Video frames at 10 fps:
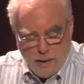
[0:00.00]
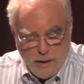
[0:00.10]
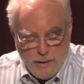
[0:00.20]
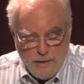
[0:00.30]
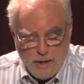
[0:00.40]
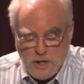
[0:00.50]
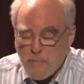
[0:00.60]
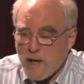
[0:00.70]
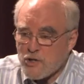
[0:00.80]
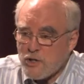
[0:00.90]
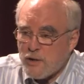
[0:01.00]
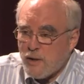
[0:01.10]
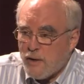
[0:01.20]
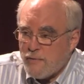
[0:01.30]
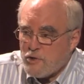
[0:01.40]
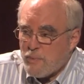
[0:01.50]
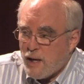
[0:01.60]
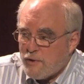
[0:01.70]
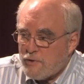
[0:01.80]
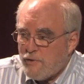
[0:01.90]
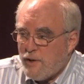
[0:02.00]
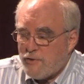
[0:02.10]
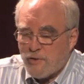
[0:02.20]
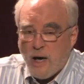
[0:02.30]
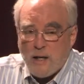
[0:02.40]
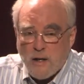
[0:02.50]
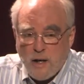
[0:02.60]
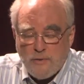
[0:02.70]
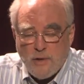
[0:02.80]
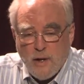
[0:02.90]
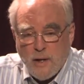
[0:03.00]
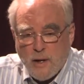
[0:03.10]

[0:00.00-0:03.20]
The expansion of Japan's defense guidelines,